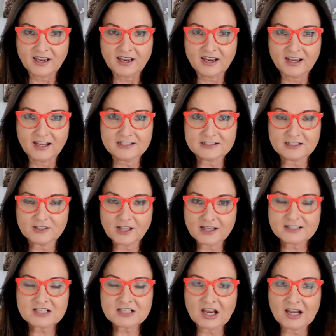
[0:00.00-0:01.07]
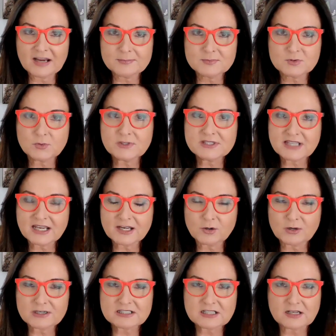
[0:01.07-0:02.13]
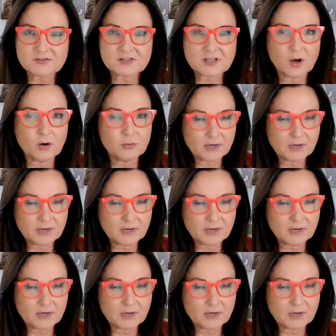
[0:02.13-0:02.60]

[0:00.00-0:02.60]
And a lot of times we say to ourselves, oh